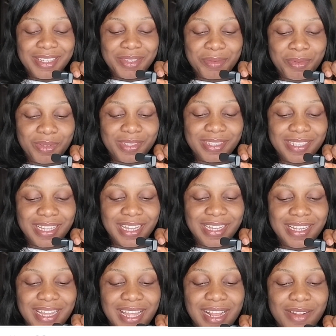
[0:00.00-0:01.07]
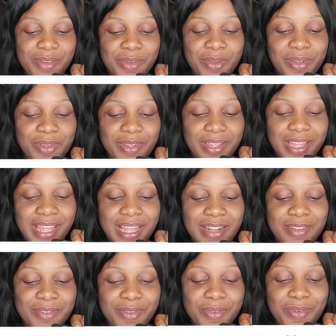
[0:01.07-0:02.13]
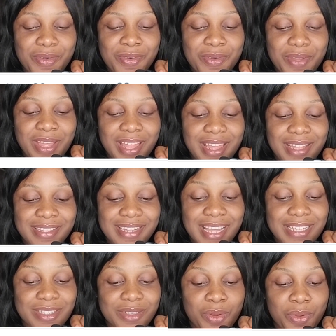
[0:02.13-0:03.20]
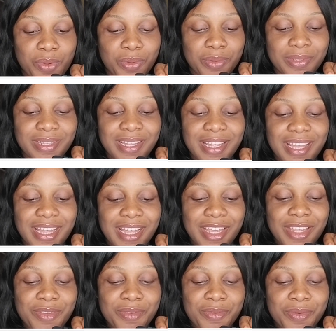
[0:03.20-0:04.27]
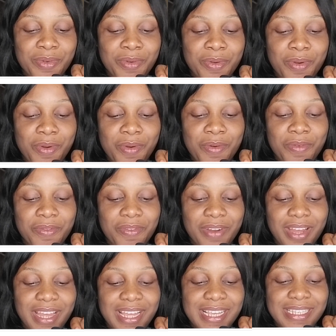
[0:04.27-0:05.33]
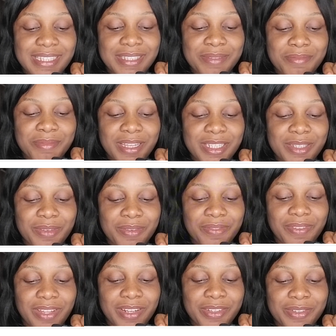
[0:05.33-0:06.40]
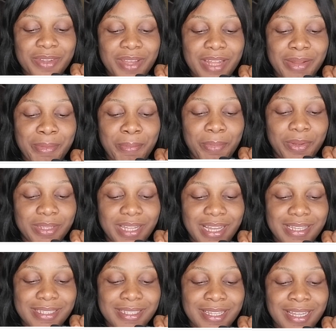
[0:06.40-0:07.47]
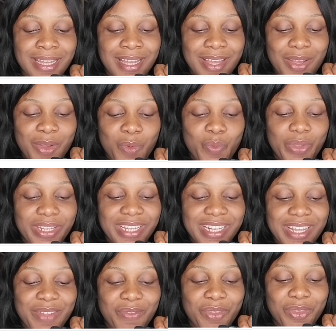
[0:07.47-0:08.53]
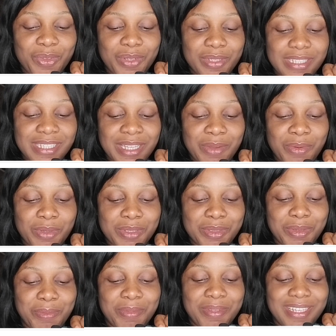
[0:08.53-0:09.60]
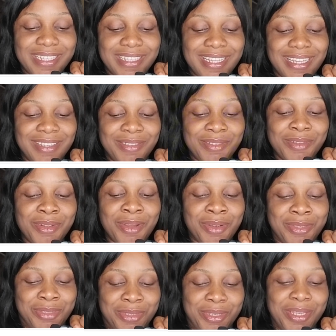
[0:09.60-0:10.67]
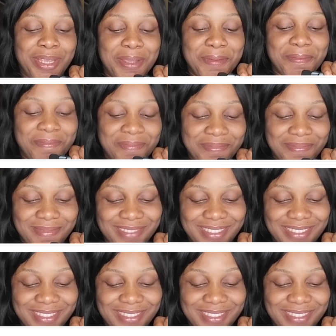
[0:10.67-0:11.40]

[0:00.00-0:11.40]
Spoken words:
This one said, LOL, there's law. You overestimate your value and importance. We didn't even notice he was nominated. Good luck to him.